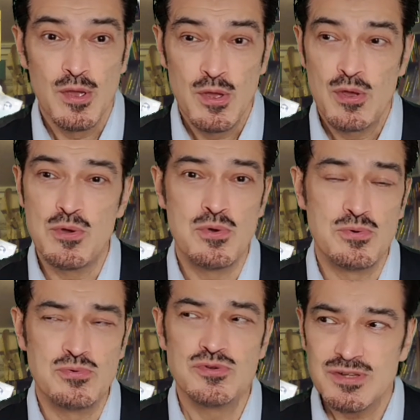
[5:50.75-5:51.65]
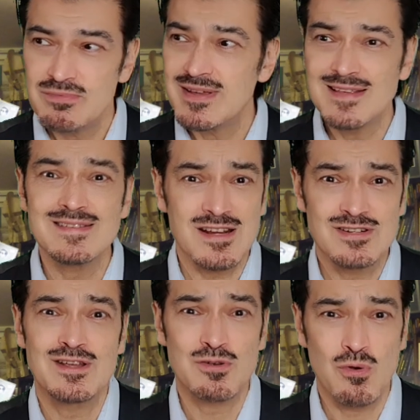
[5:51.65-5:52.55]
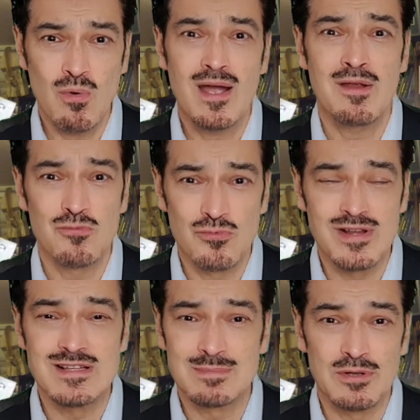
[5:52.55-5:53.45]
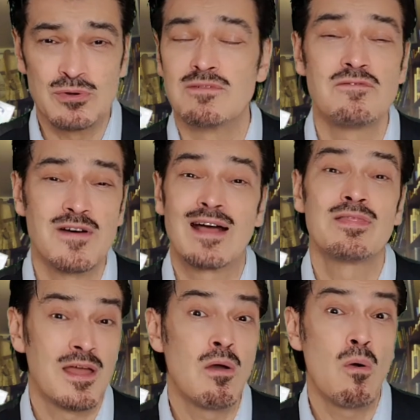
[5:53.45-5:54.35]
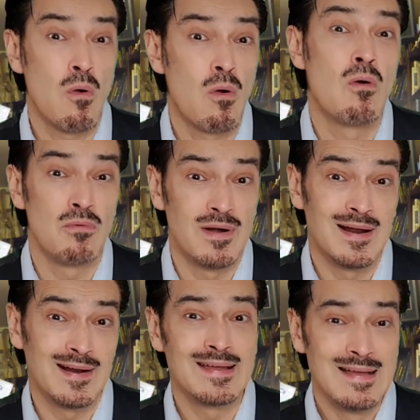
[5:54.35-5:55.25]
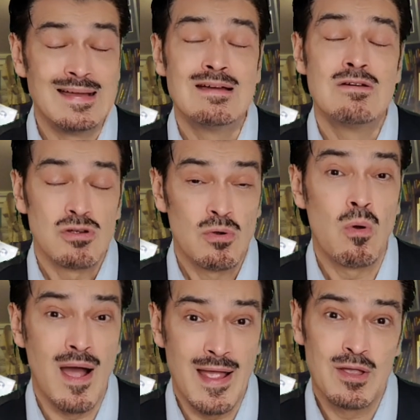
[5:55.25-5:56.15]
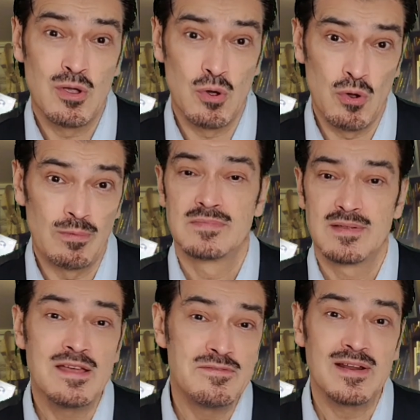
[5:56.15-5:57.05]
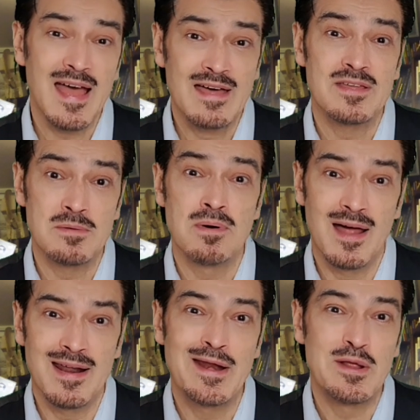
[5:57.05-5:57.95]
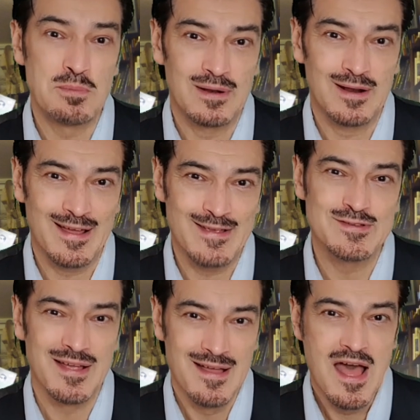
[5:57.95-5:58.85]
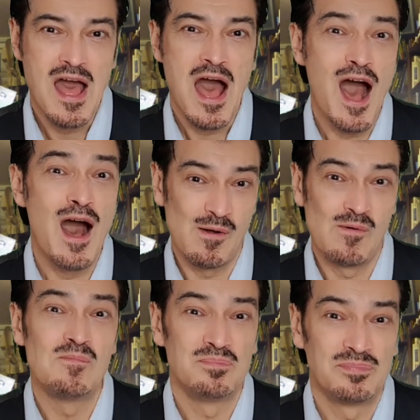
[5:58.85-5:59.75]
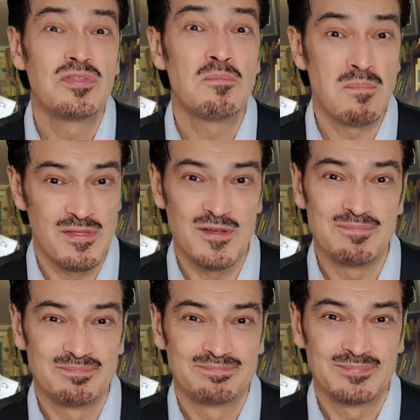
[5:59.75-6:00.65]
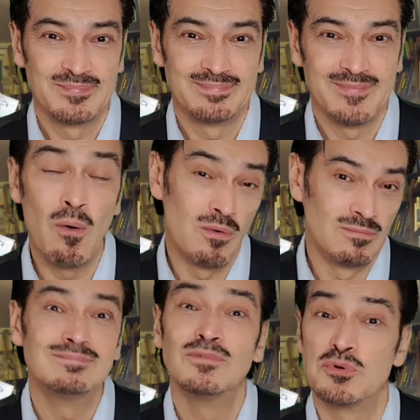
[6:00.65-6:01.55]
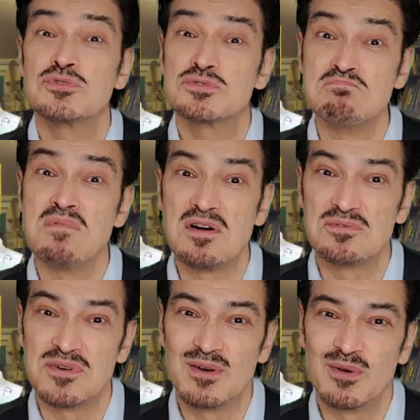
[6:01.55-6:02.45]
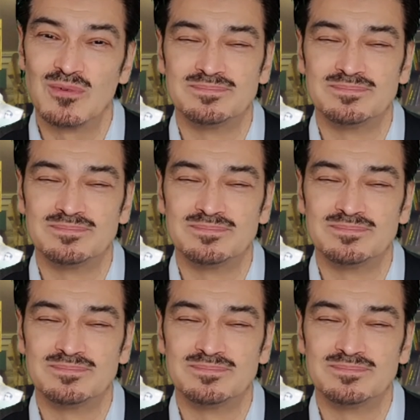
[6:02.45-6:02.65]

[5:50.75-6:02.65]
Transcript: who is actually quite reasonably good. In fact, they're all really quite good. Even Kathy Barnett, who plays the mother, or Luke's mother-in-law.